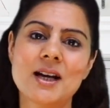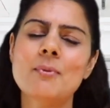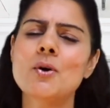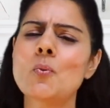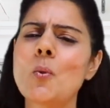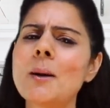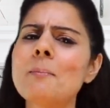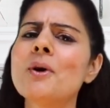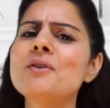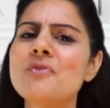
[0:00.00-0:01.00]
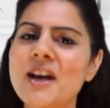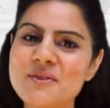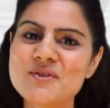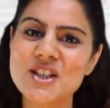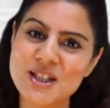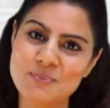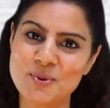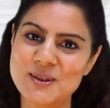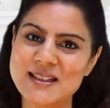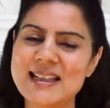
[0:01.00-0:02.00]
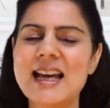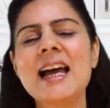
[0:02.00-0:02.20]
about 1.5 teaspoons.